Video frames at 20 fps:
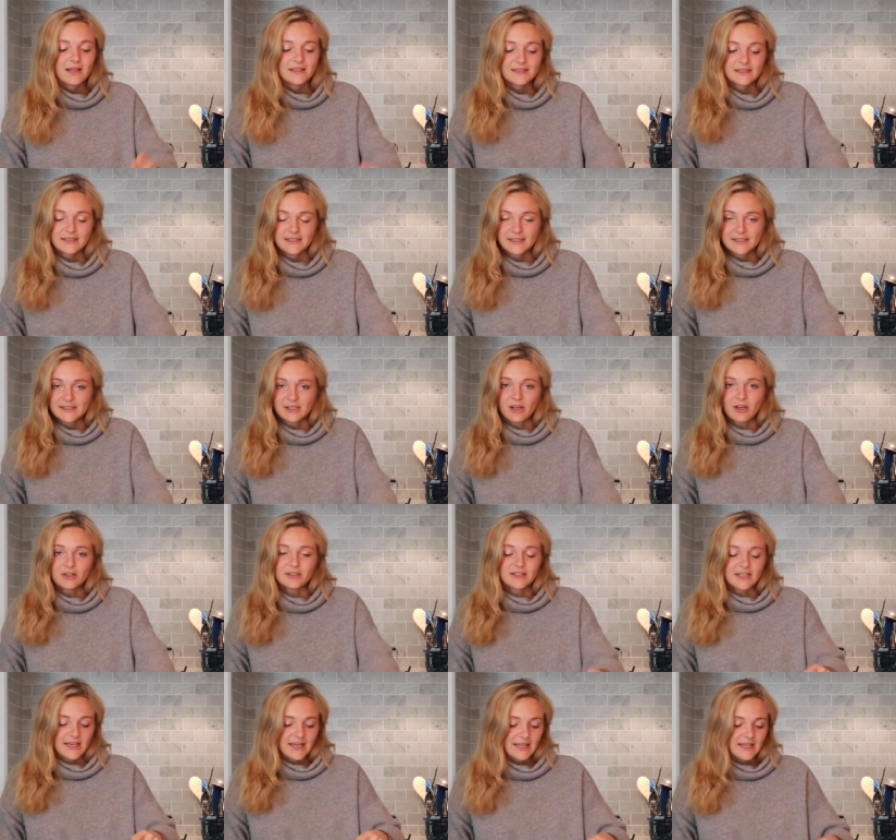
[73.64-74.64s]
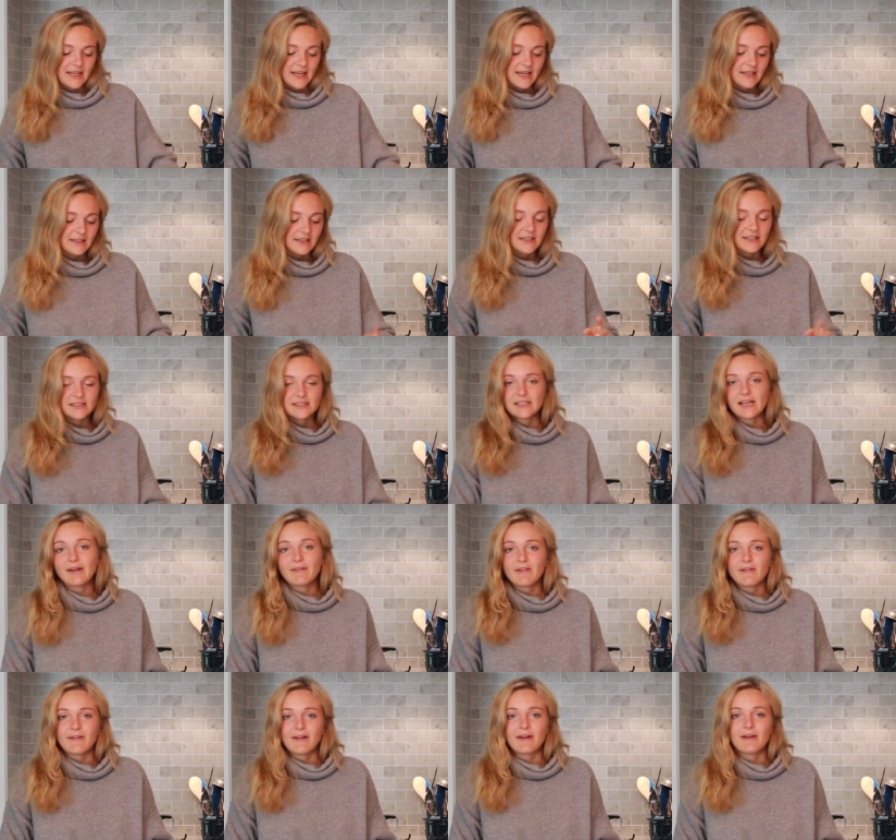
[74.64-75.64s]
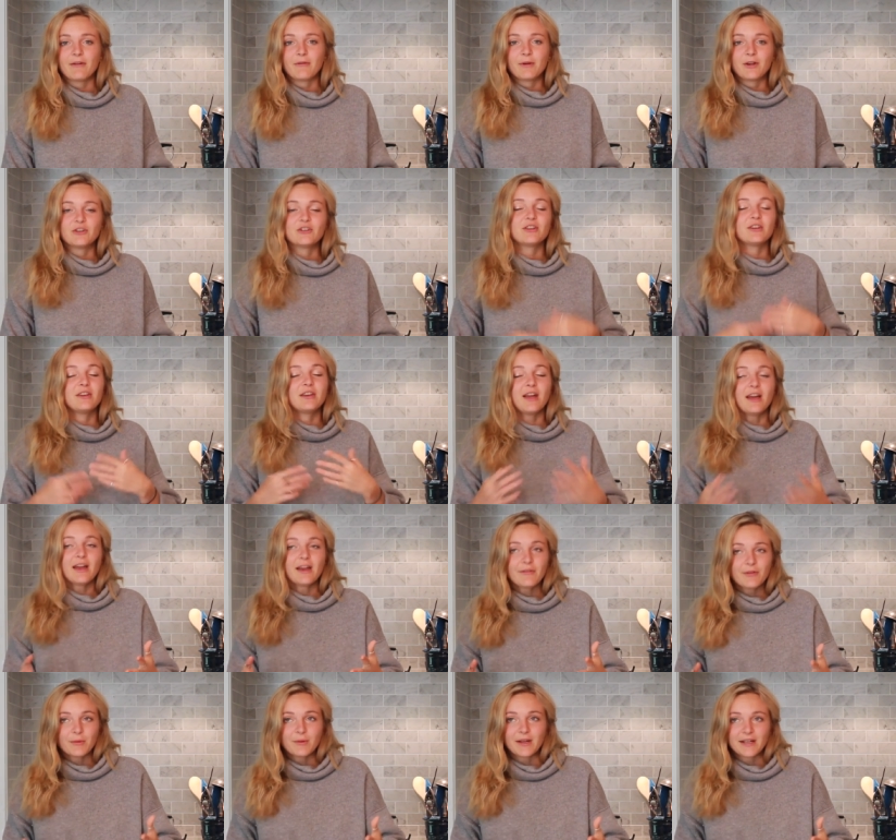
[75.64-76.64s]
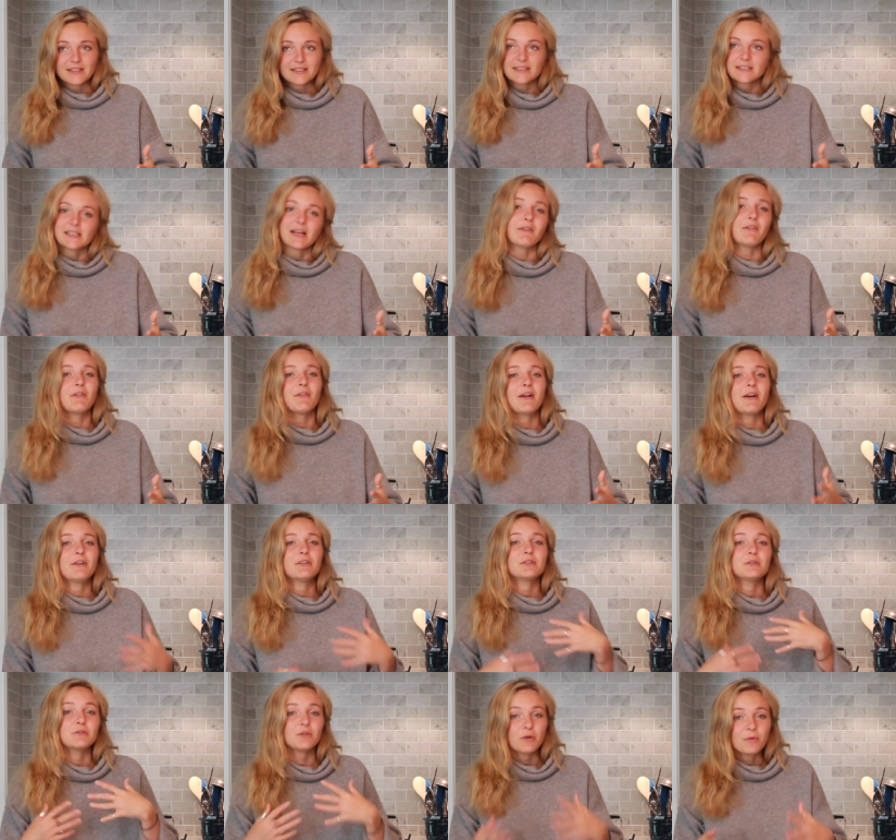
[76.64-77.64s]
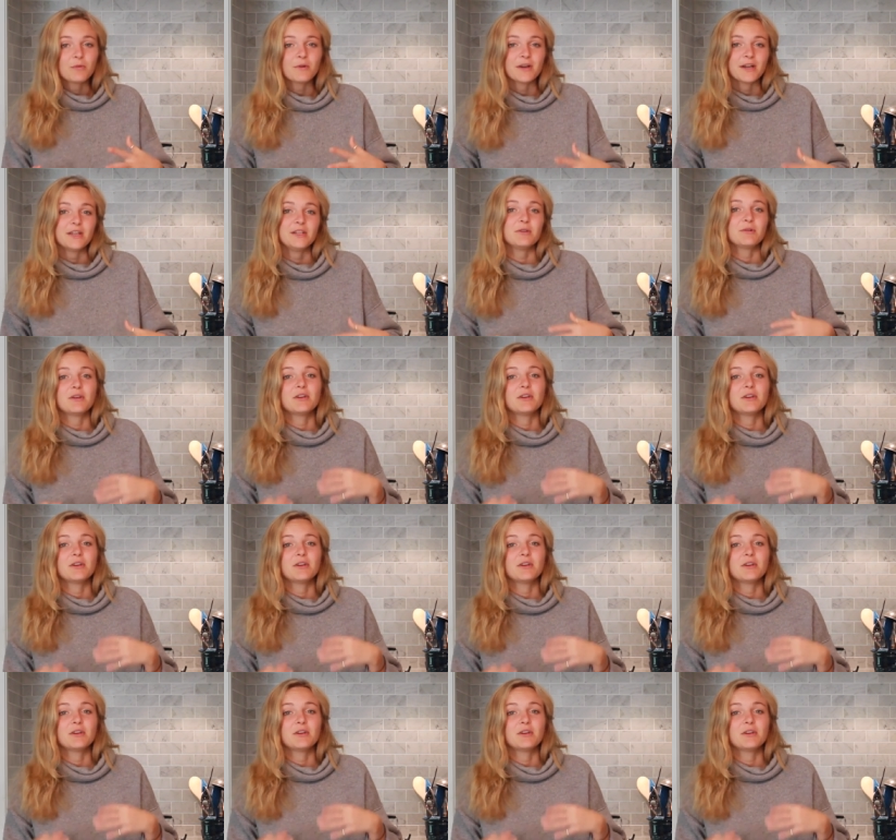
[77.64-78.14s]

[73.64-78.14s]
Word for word: sea salt, and then cassava flour, which not everyone has cassava flour, so don't worry.